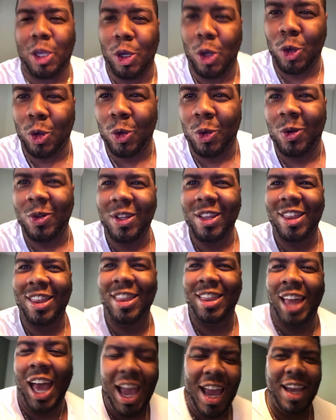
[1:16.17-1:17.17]
you.
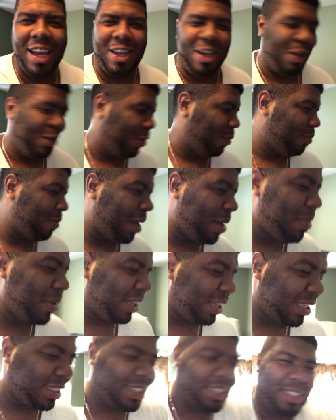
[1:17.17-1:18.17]
Thank you.
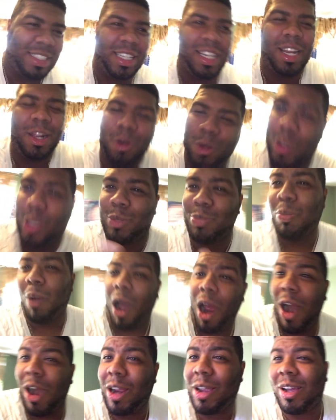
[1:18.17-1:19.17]
Maybe this is a little
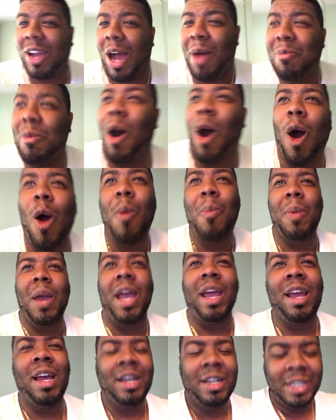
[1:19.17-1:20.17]
spark. I'm
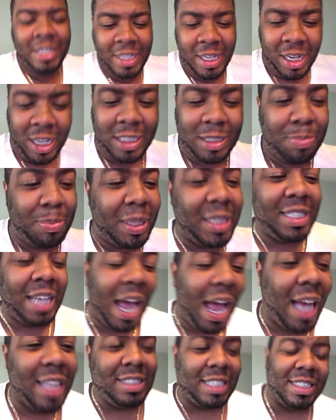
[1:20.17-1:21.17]
hoping because
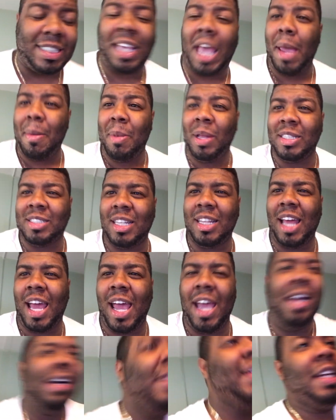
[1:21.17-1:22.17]
Betances came in
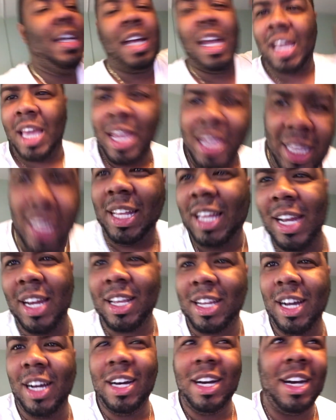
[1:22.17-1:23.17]
today. He
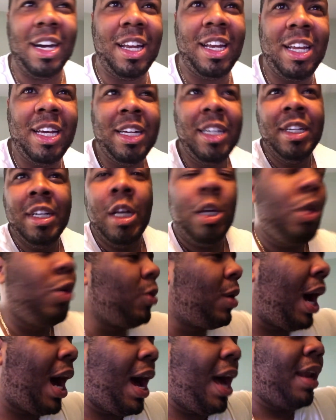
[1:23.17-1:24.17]
did good.
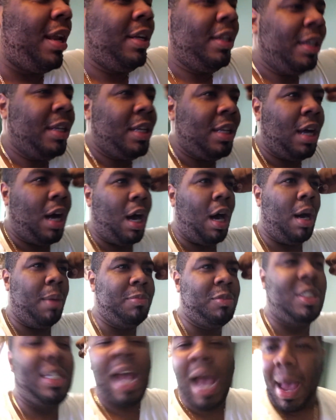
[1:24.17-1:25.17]
You got
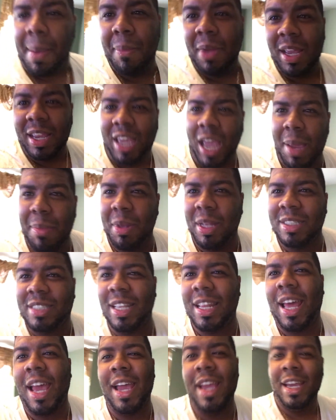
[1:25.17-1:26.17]
um, Chapman came in
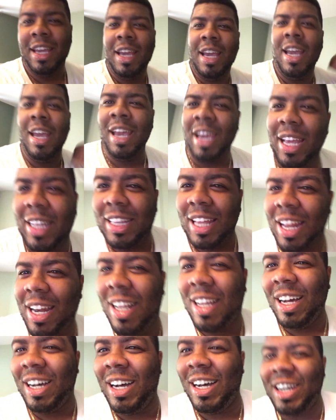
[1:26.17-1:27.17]
today. He
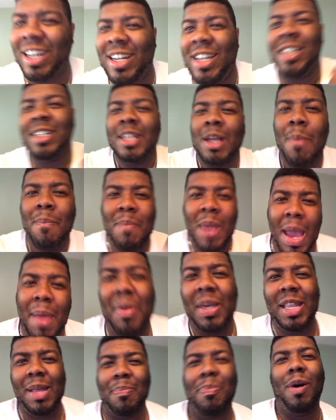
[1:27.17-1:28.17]
did good.
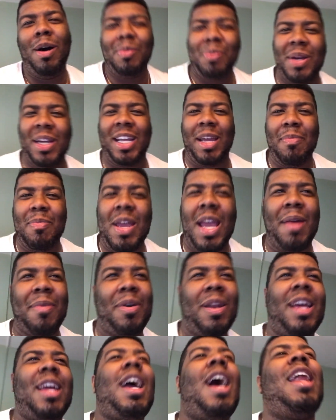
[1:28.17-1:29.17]
Maybe the bullpen can be
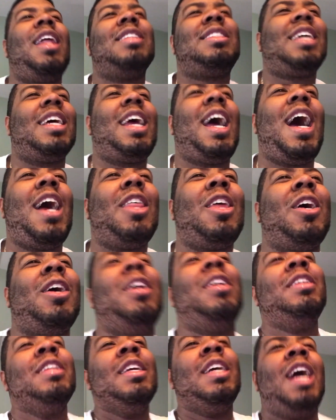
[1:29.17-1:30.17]
able to get it
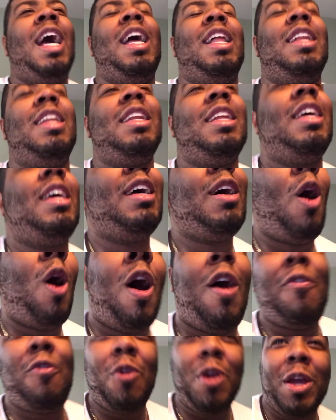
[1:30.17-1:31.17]
together. And
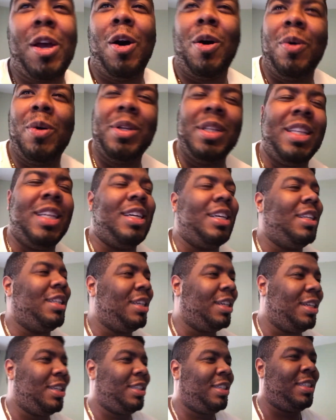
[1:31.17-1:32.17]
off we go in the,
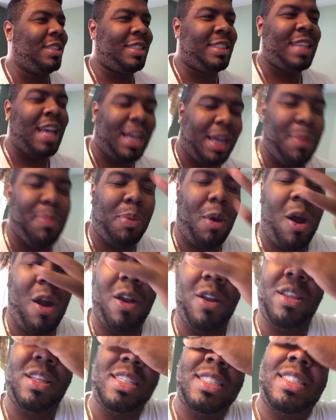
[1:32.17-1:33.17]
the, the second
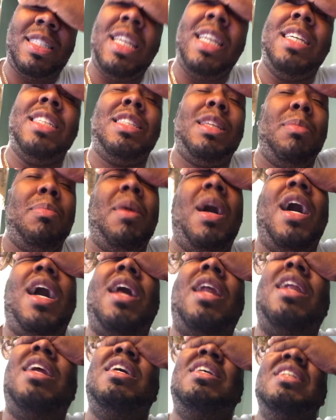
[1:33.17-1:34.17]
part of the season,
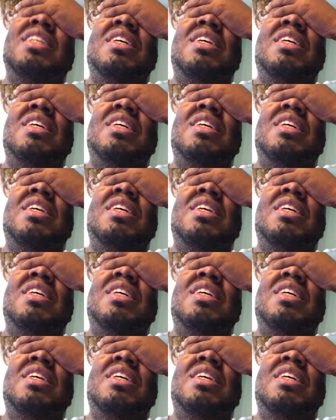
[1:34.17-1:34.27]
man.